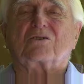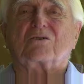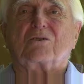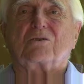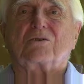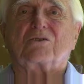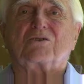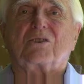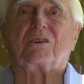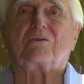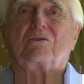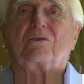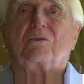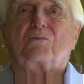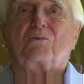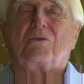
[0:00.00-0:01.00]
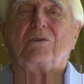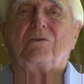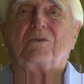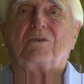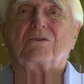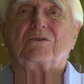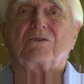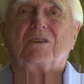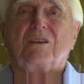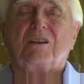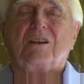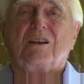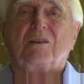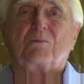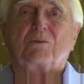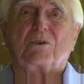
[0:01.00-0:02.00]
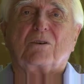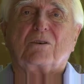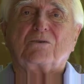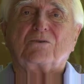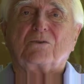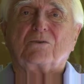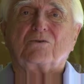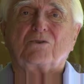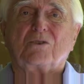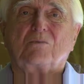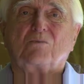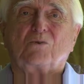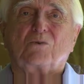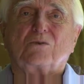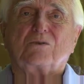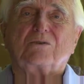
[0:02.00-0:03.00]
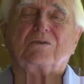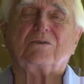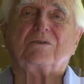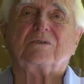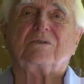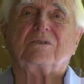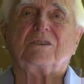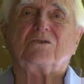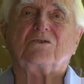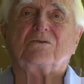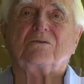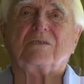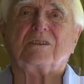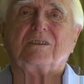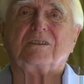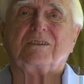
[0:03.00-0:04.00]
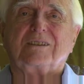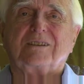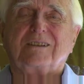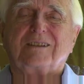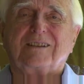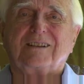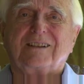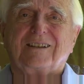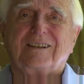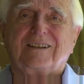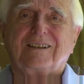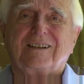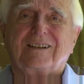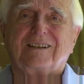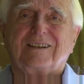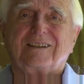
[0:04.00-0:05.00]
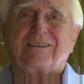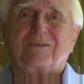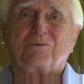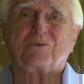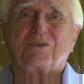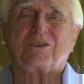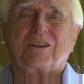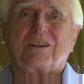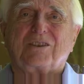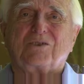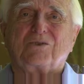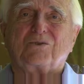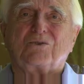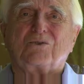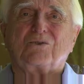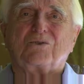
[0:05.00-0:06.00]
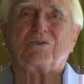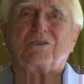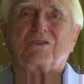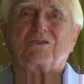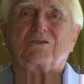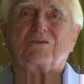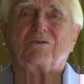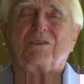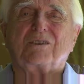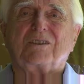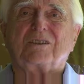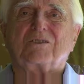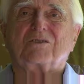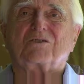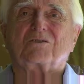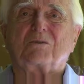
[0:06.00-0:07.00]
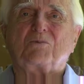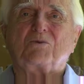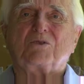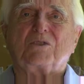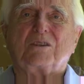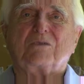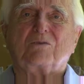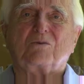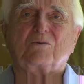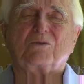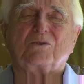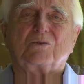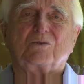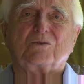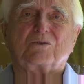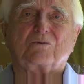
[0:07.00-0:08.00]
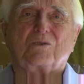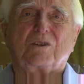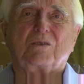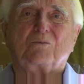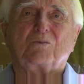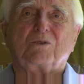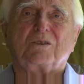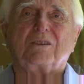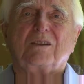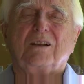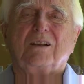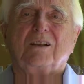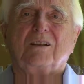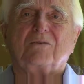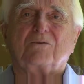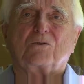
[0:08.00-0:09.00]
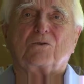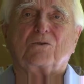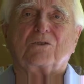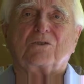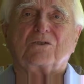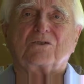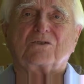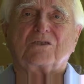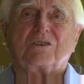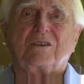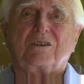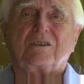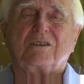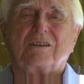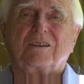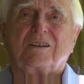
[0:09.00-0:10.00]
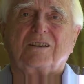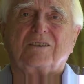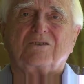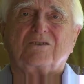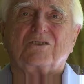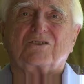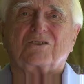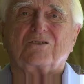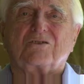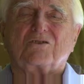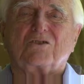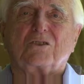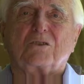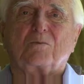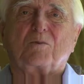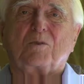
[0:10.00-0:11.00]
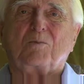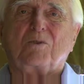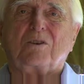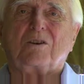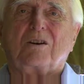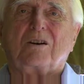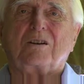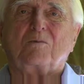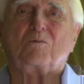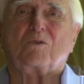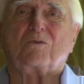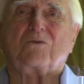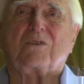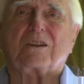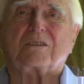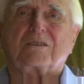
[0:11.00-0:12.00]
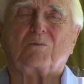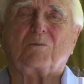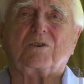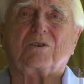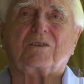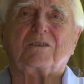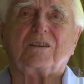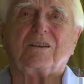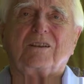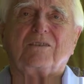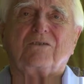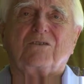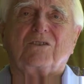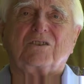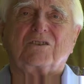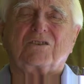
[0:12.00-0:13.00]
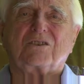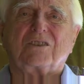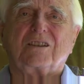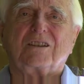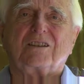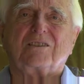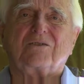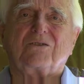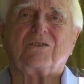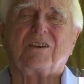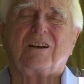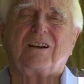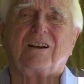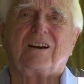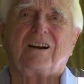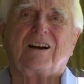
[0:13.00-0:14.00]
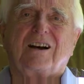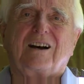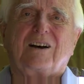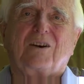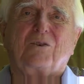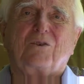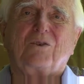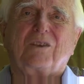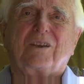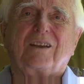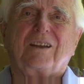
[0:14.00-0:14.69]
occurrence of it or previous, but also jump word dictionary. And that would take you to a dictionary description of it, which was great. But Frode has done just considerably beyond and more flexibility of this thing of how